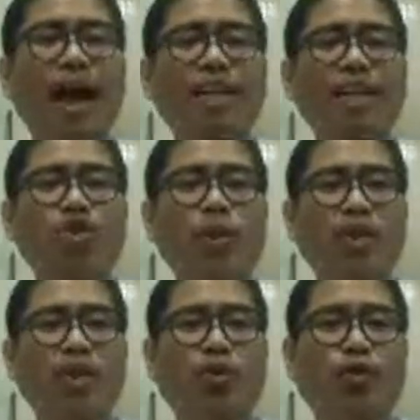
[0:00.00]

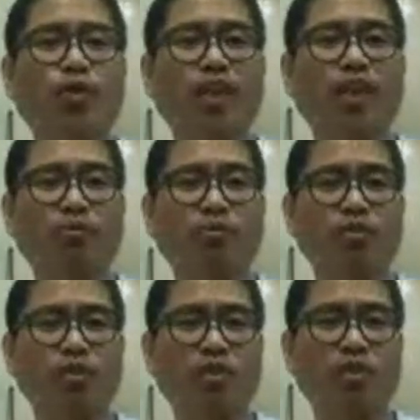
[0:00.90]
Actually, good for the immune
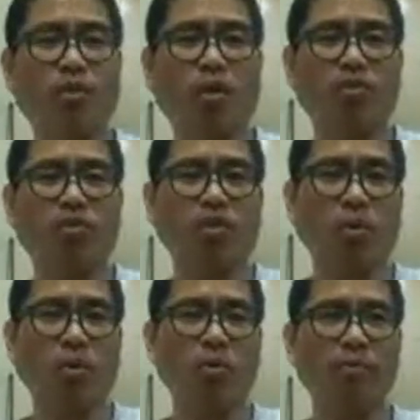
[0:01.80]
system
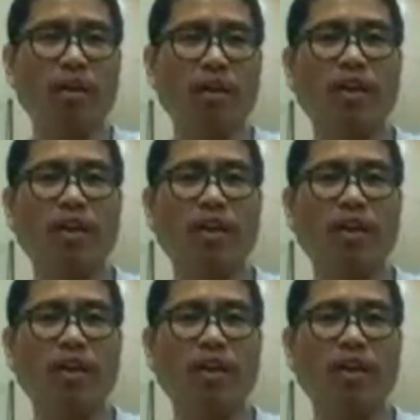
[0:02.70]
also.